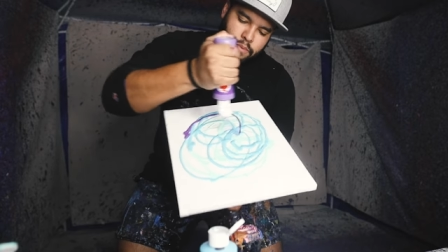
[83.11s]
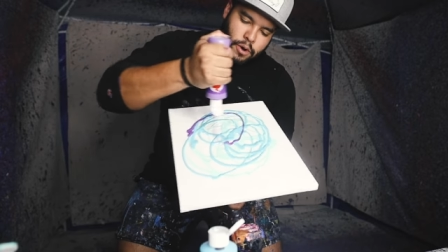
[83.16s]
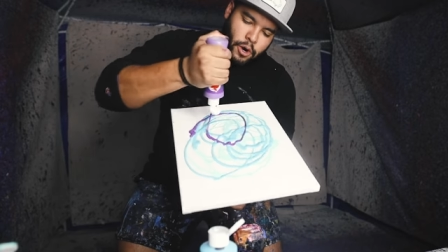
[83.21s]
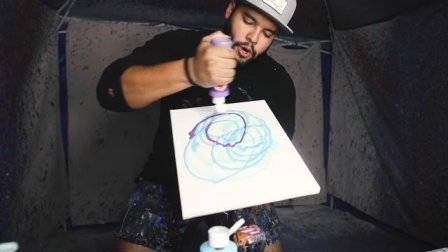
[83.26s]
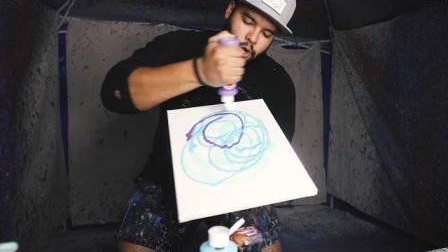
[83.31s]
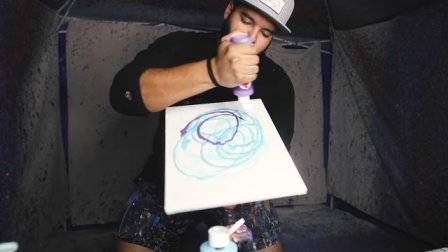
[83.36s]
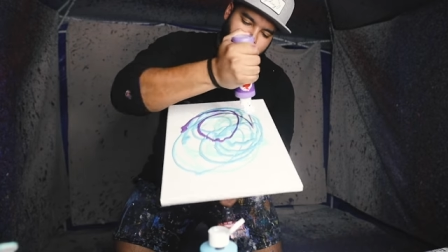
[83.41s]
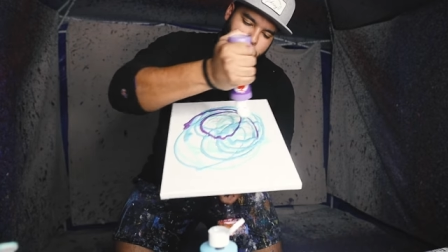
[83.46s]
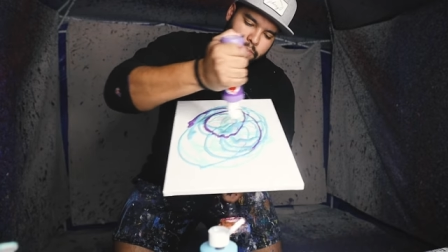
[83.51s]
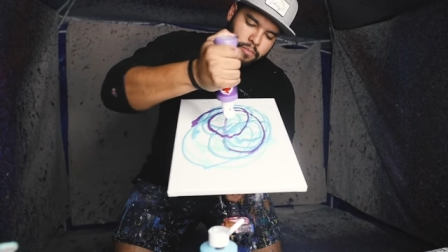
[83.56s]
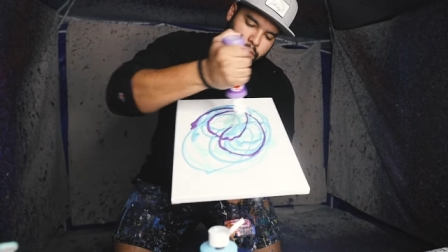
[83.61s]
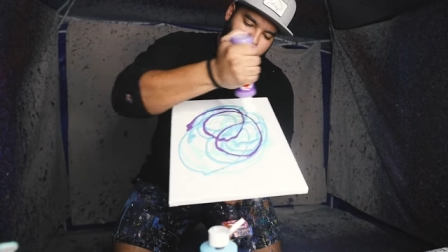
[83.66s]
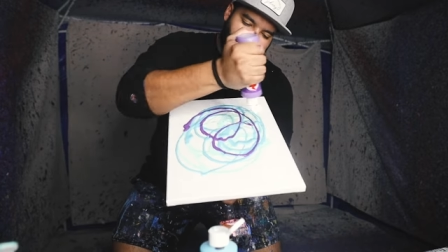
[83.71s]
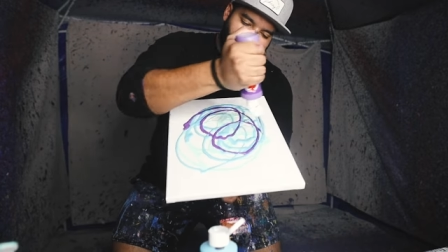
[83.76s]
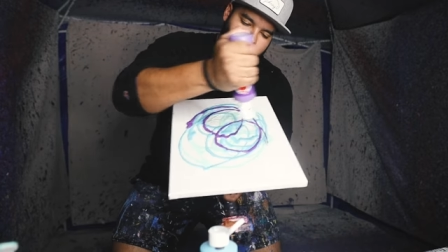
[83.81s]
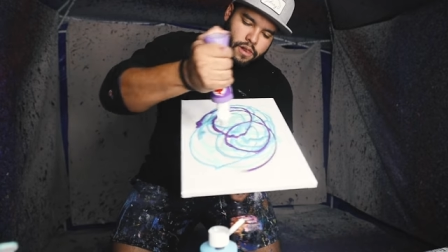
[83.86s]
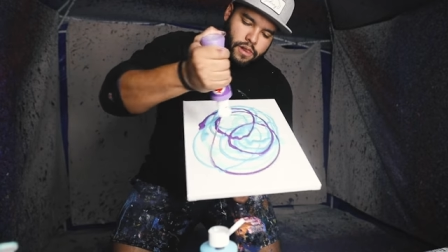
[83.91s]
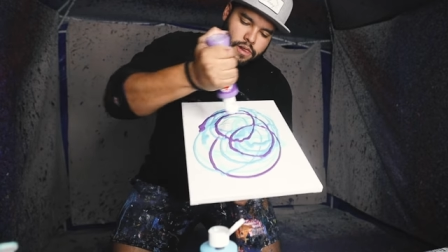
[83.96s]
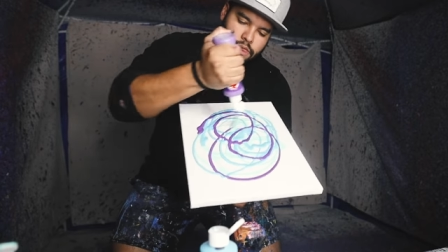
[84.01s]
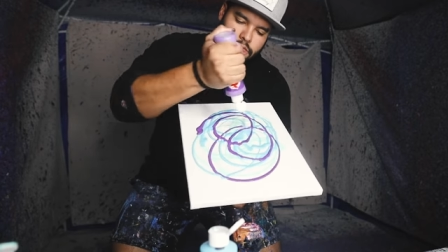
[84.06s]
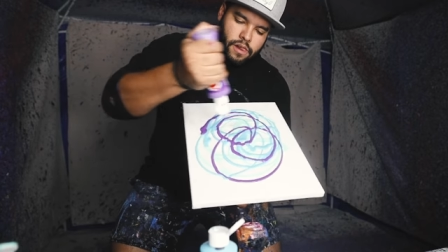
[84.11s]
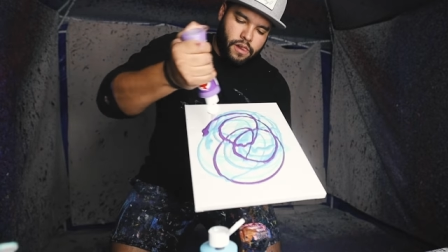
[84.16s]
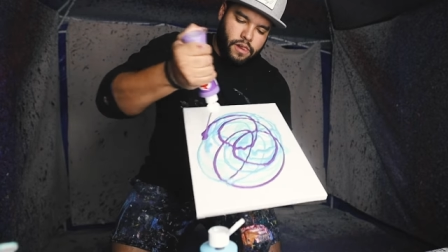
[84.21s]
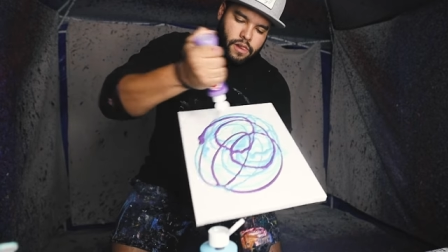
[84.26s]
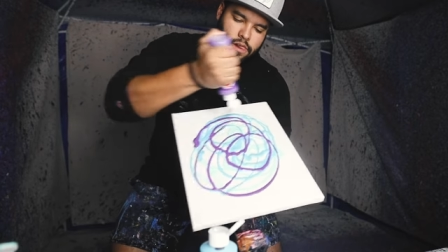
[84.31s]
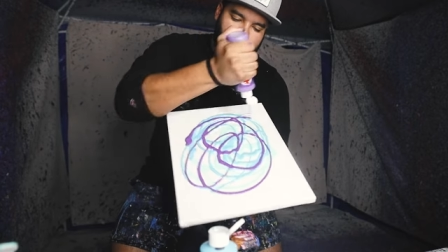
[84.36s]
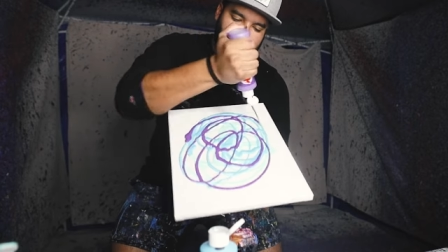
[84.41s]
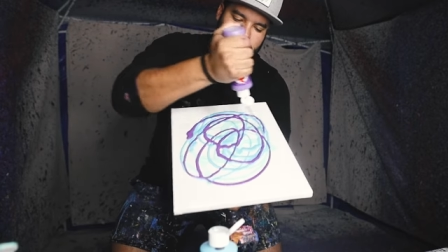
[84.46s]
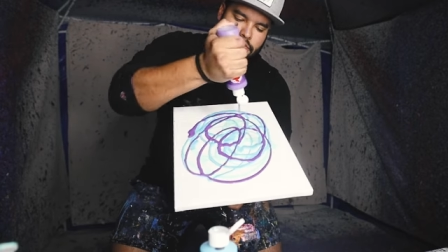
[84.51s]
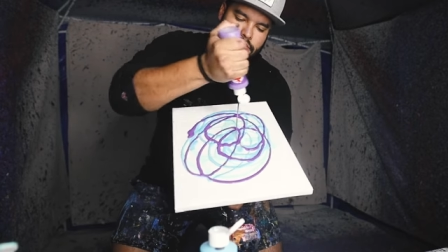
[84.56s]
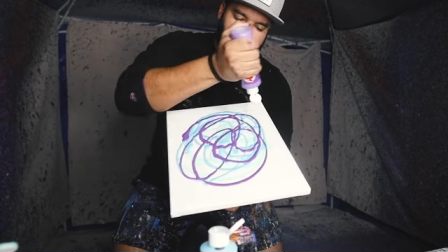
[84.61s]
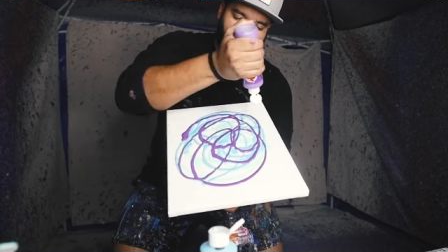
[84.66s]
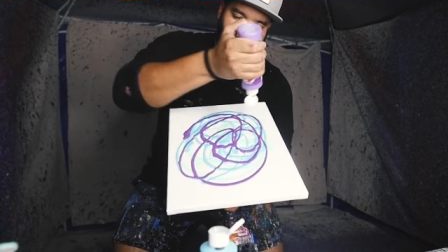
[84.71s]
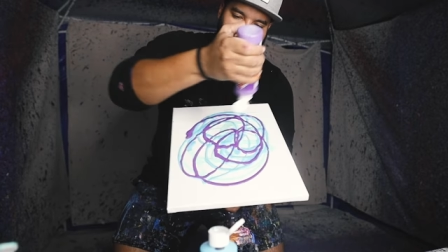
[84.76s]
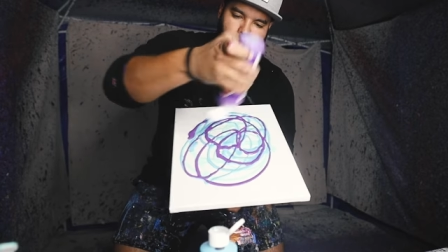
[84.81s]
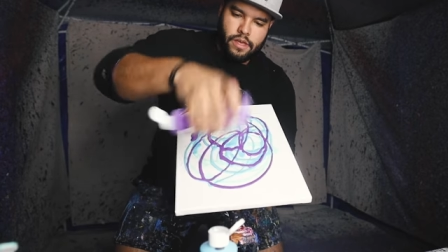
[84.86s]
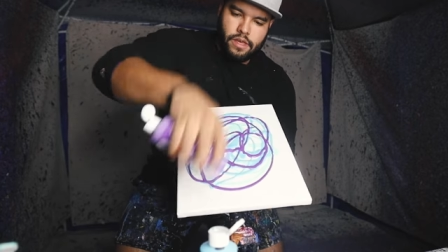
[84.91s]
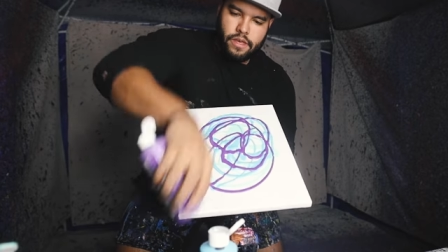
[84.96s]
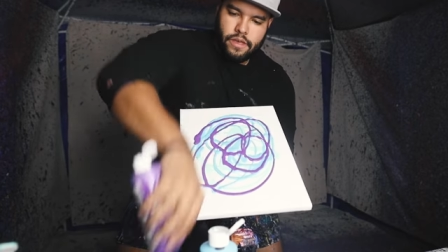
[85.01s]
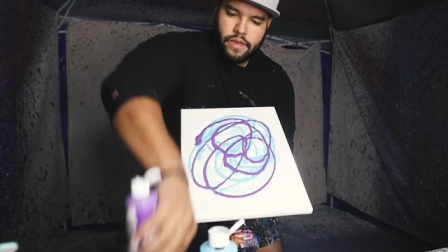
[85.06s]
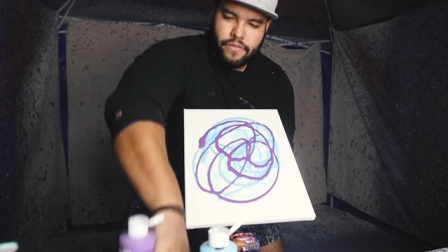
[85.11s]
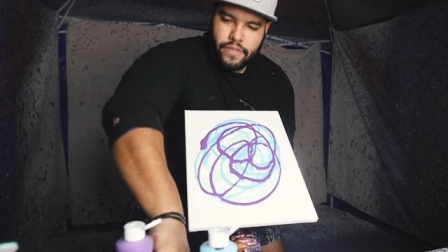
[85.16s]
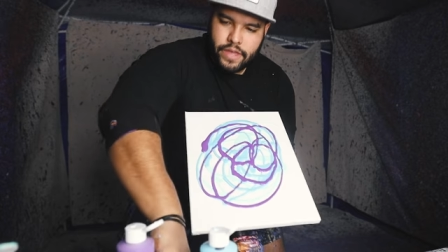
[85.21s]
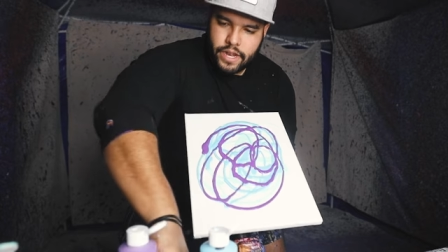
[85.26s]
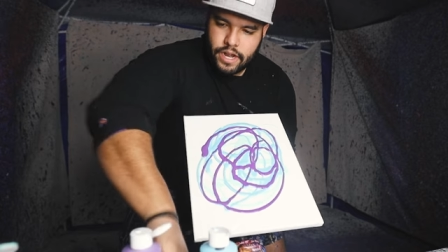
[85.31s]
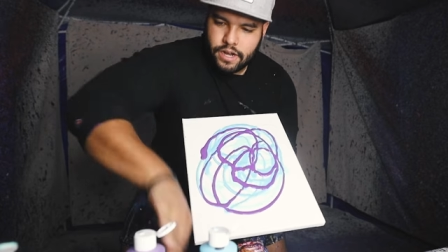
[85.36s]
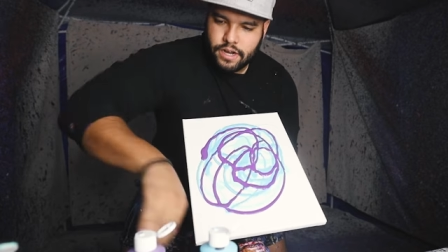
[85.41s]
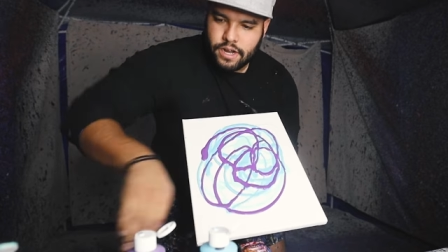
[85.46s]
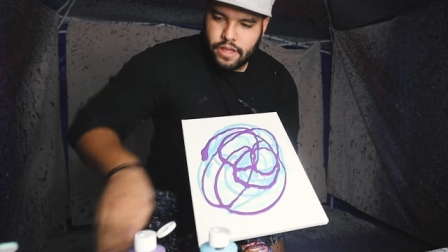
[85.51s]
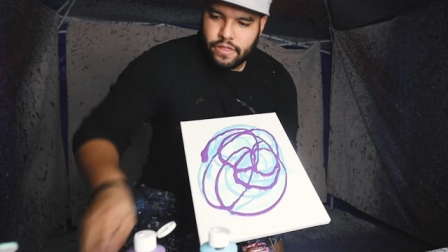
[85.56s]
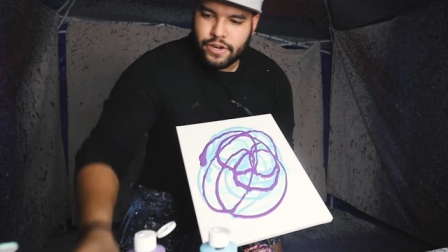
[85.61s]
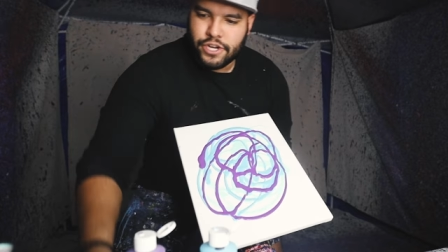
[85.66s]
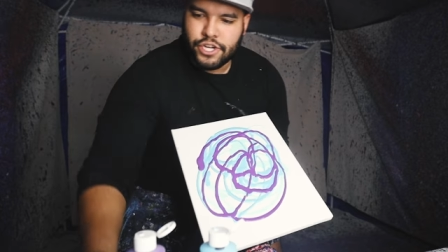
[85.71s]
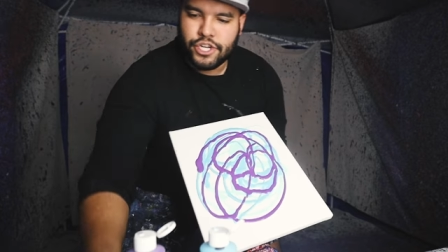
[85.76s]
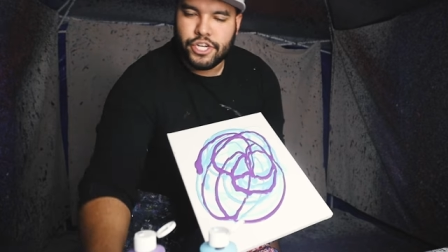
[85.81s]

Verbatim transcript: purple, and then another